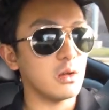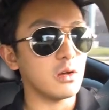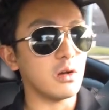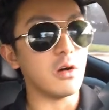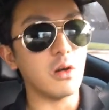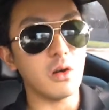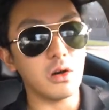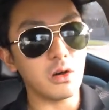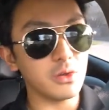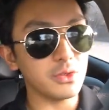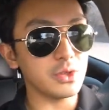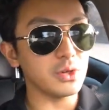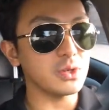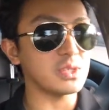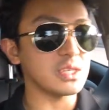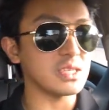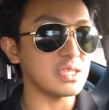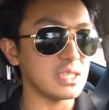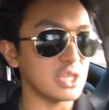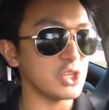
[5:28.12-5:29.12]
all
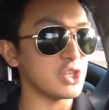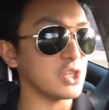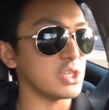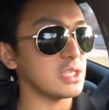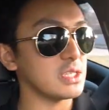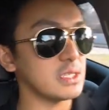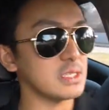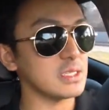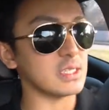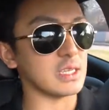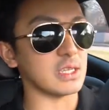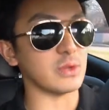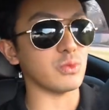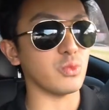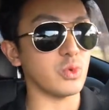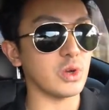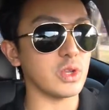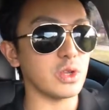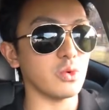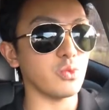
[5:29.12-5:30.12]
those decisions
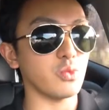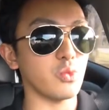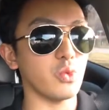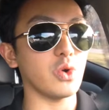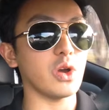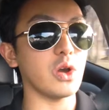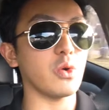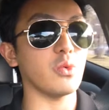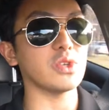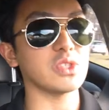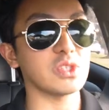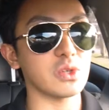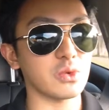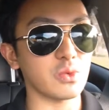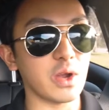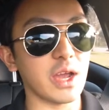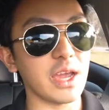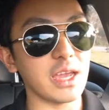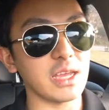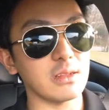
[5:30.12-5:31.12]
and what what was the
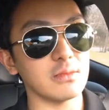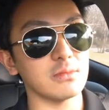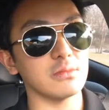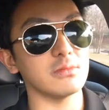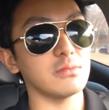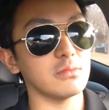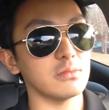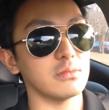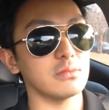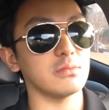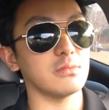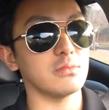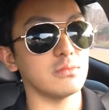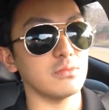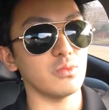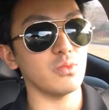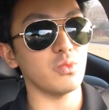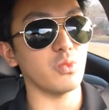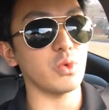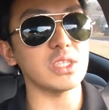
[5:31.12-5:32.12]
right
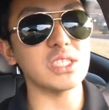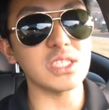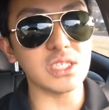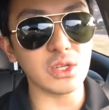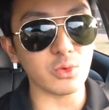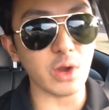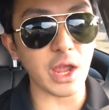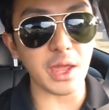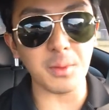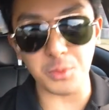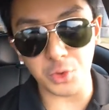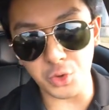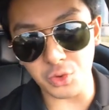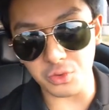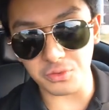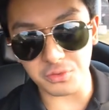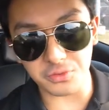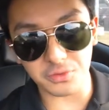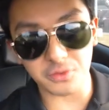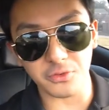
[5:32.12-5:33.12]
what's the right
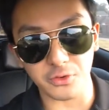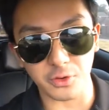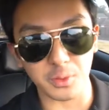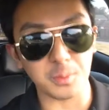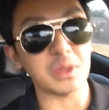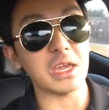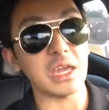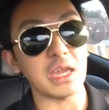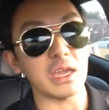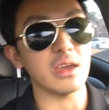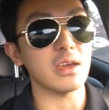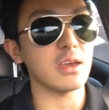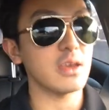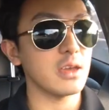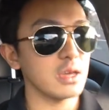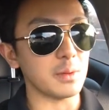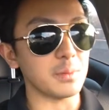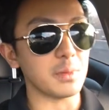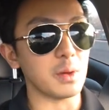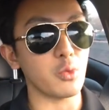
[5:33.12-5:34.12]
move for me?
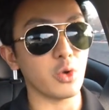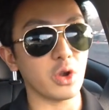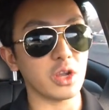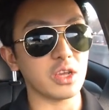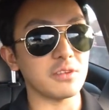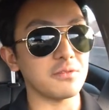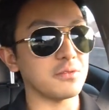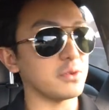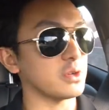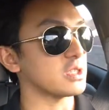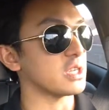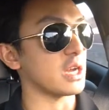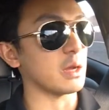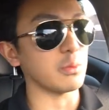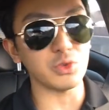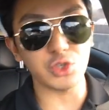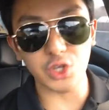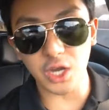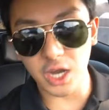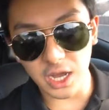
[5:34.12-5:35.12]
I'm working a
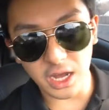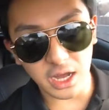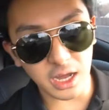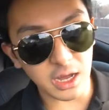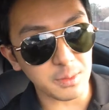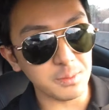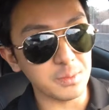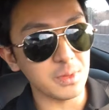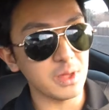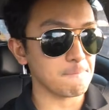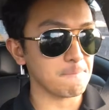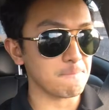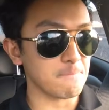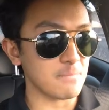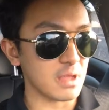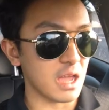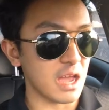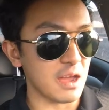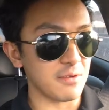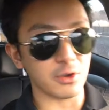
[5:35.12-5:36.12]
full-time job.
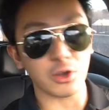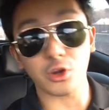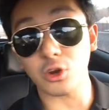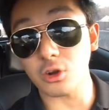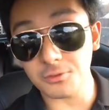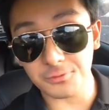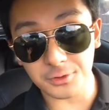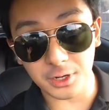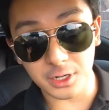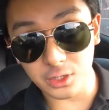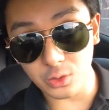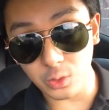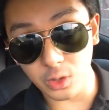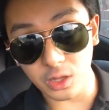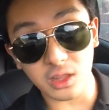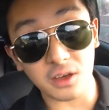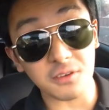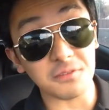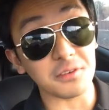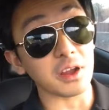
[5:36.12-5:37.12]
I have a girlfriend who
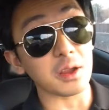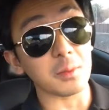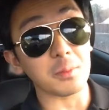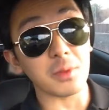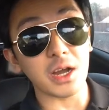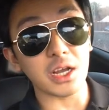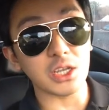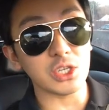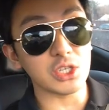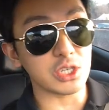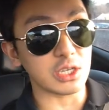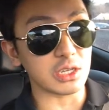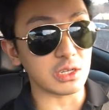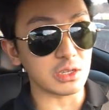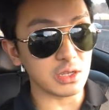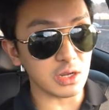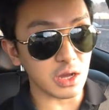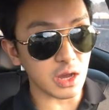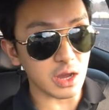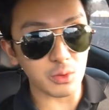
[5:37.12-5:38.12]
I love very much,
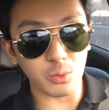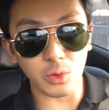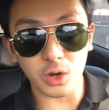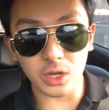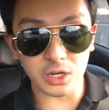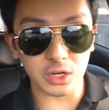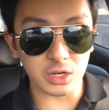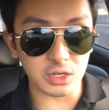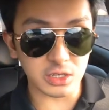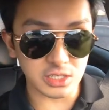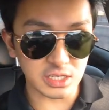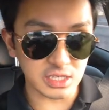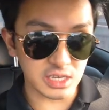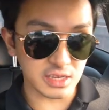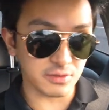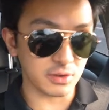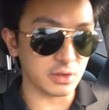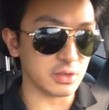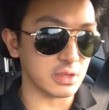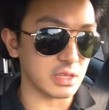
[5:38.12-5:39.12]
and you know, I want her to
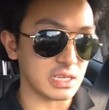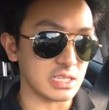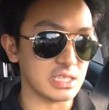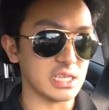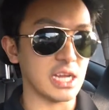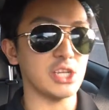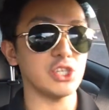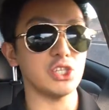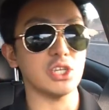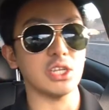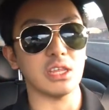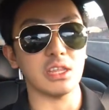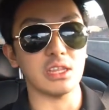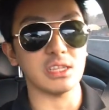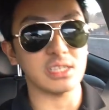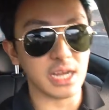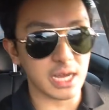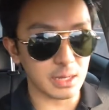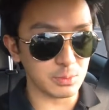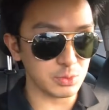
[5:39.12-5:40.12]
give her the attention
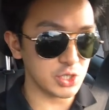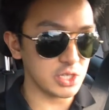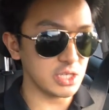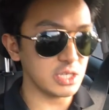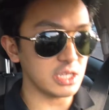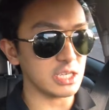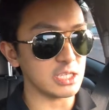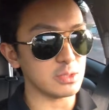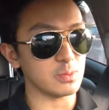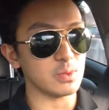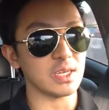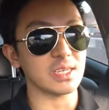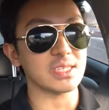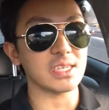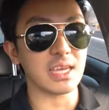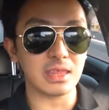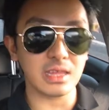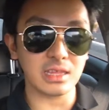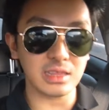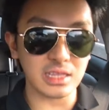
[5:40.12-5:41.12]
and the time she needs because
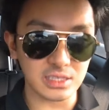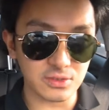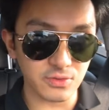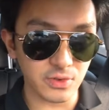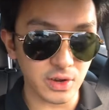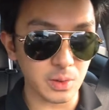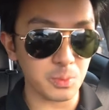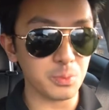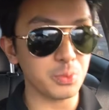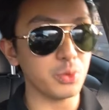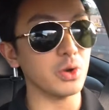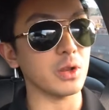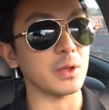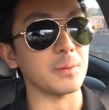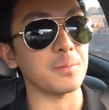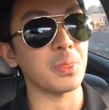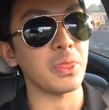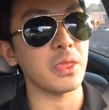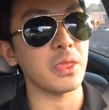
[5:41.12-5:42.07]
I think that's very important.